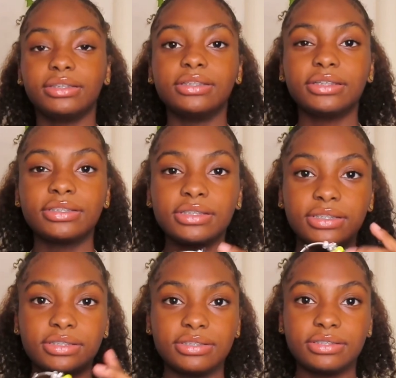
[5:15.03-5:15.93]
This
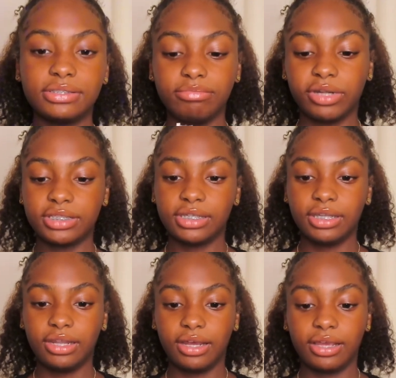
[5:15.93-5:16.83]
is the bracelet
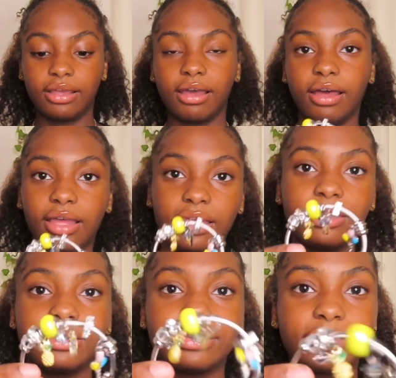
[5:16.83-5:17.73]
that I got.